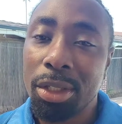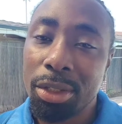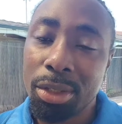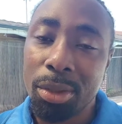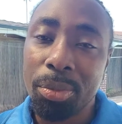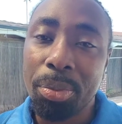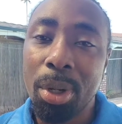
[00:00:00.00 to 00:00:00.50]

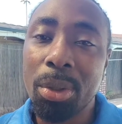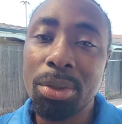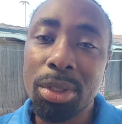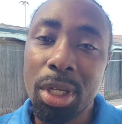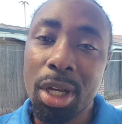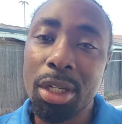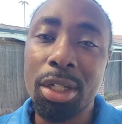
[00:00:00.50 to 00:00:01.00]
to
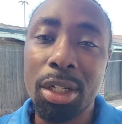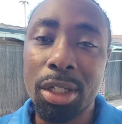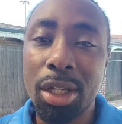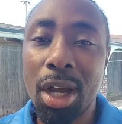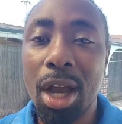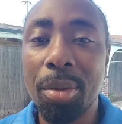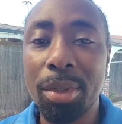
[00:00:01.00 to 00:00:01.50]
post under the
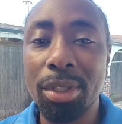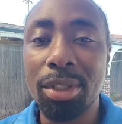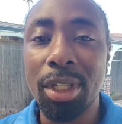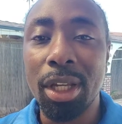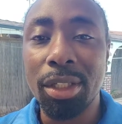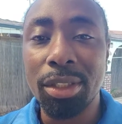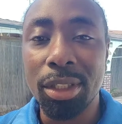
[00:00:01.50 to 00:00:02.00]
comment
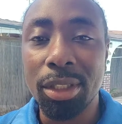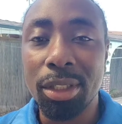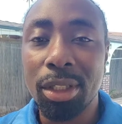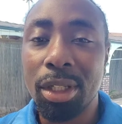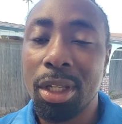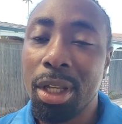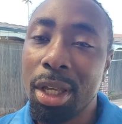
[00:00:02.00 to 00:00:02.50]
section
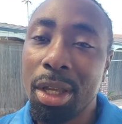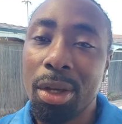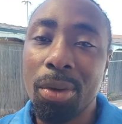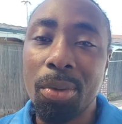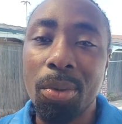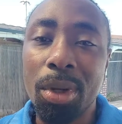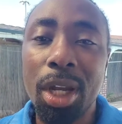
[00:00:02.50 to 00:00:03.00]

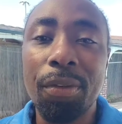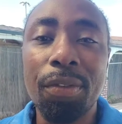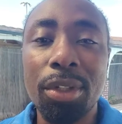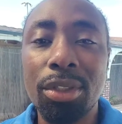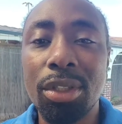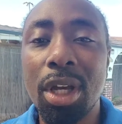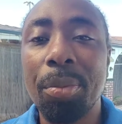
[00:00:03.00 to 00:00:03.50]
whatever
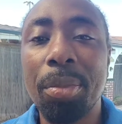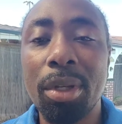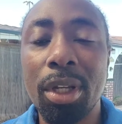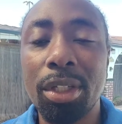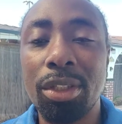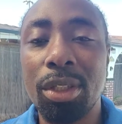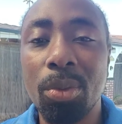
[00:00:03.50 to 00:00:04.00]
topic
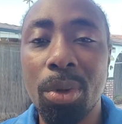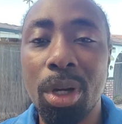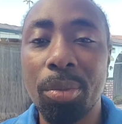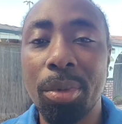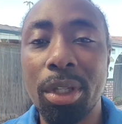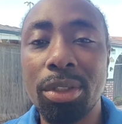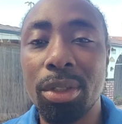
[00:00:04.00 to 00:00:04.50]
that you
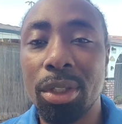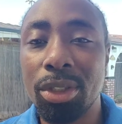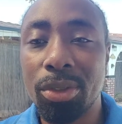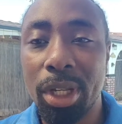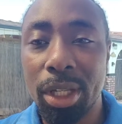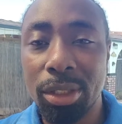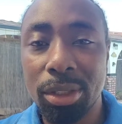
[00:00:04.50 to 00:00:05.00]
want me to
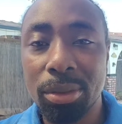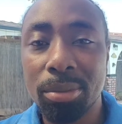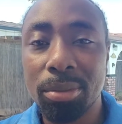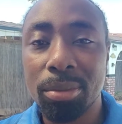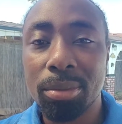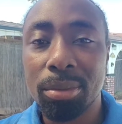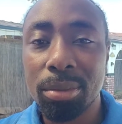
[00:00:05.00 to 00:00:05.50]
address.
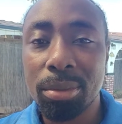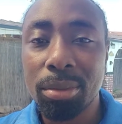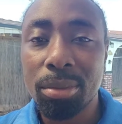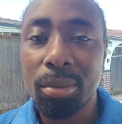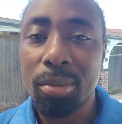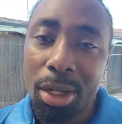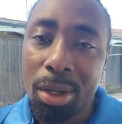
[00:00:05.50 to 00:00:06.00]

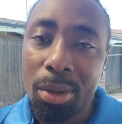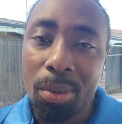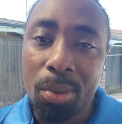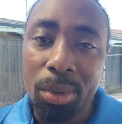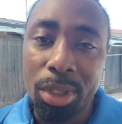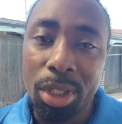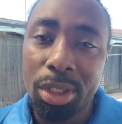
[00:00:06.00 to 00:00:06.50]
You know,
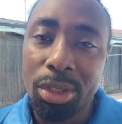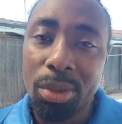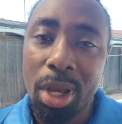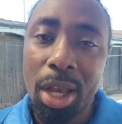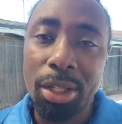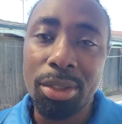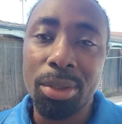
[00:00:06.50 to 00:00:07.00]
when you're
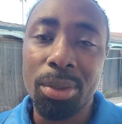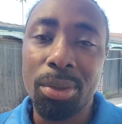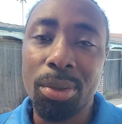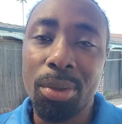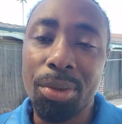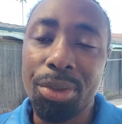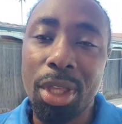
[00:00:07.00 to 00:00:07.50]
trying
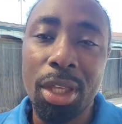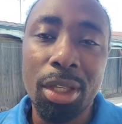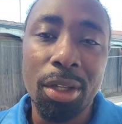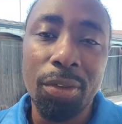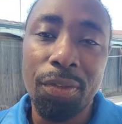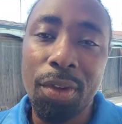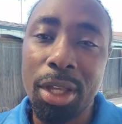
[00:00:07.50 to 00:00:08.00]
to think
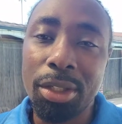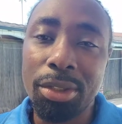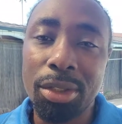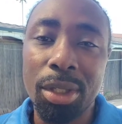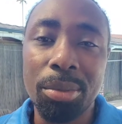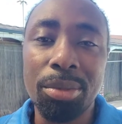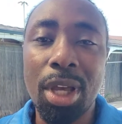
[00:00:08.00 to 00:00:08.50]
of like
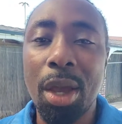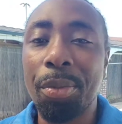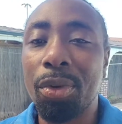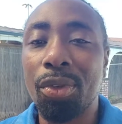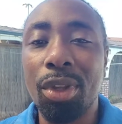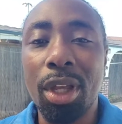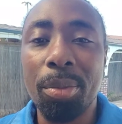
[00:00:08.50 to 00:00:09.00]
some type
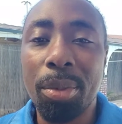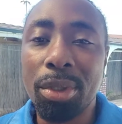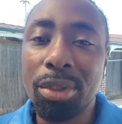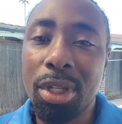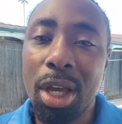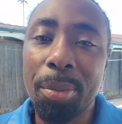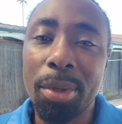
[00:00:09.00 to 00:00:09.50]
of relatable
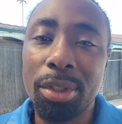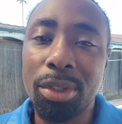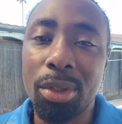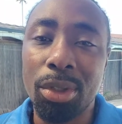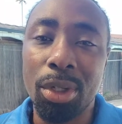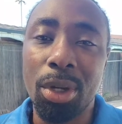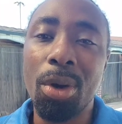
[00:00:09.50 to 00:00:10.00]
topics
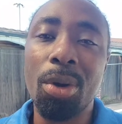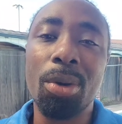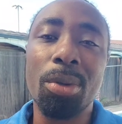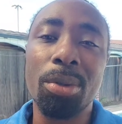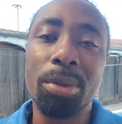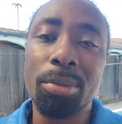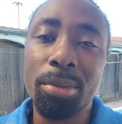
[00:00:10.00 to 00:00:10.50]
on your
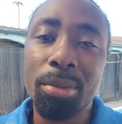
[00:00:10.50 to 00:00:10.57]
own,